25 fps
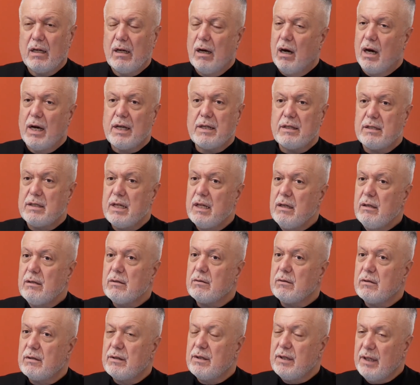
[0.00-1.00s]
I
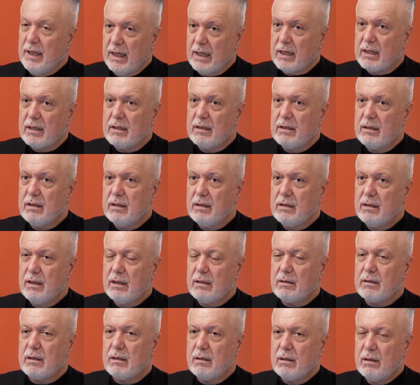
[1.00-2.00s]
didn't think
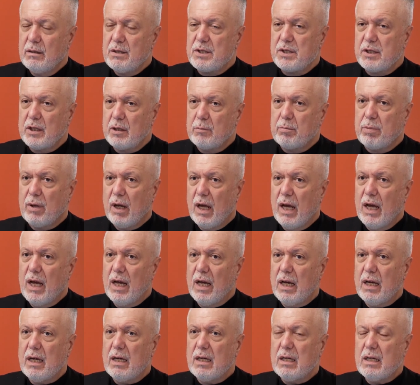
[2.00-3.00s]
that losing a
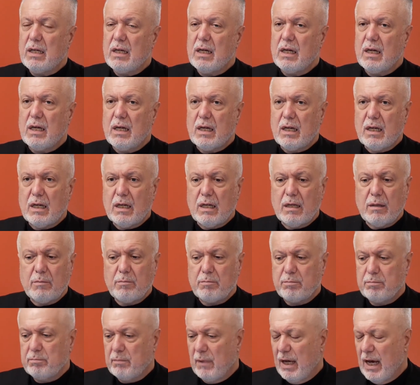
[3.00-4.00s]
player
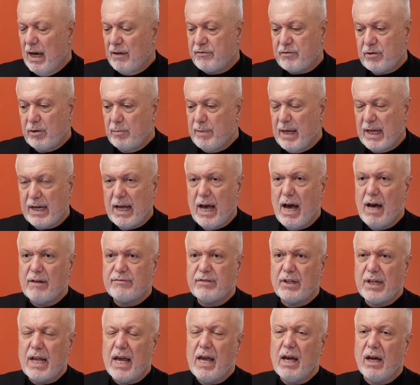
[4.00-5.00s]
after about half
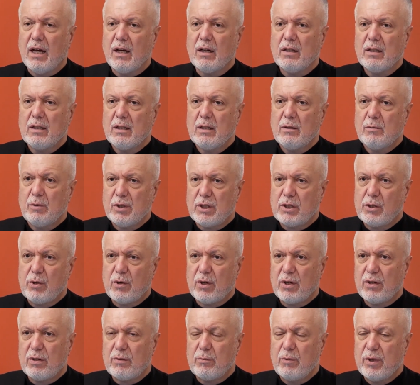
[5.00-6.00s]
an hour
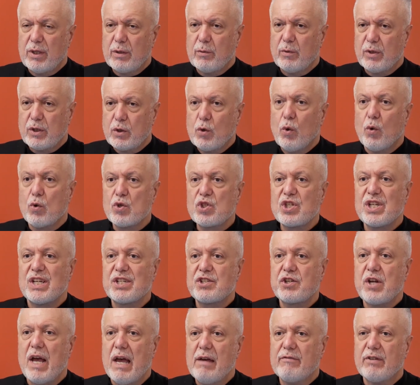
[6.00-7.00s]
would cause
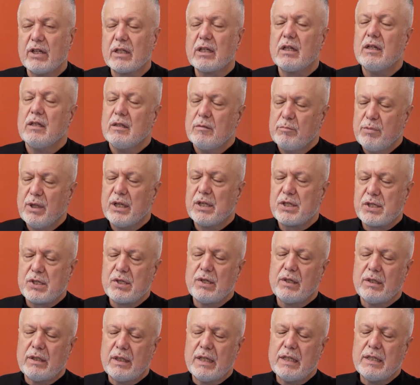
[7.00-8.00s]
such havoc, but it
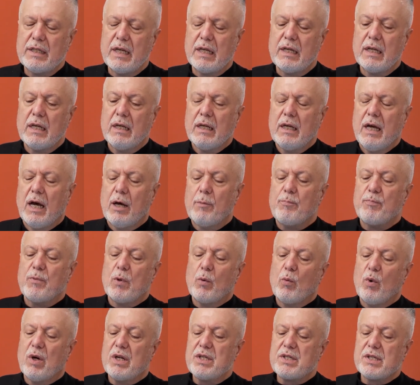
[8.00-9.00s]
certainly did.
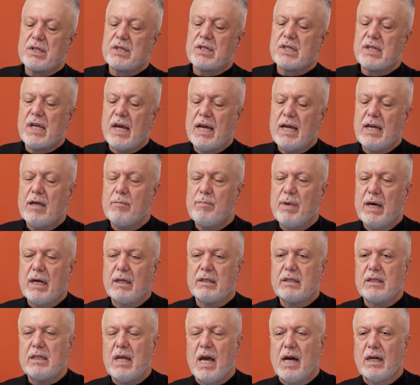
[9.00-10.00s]
What does it say
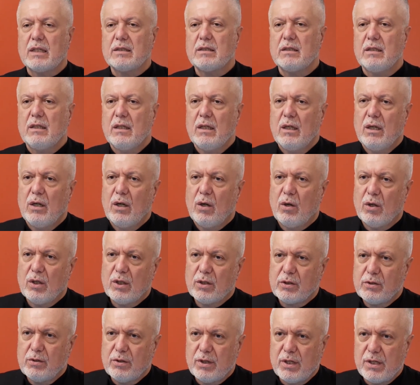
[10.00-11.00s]
about young Ole
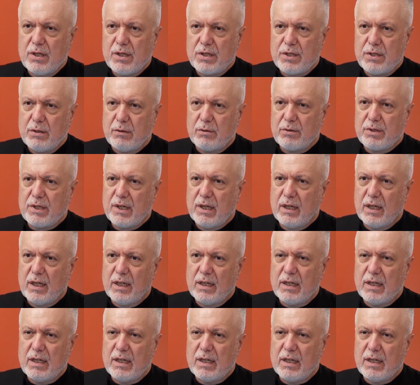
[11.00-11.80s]
Gunnar Solskjaer?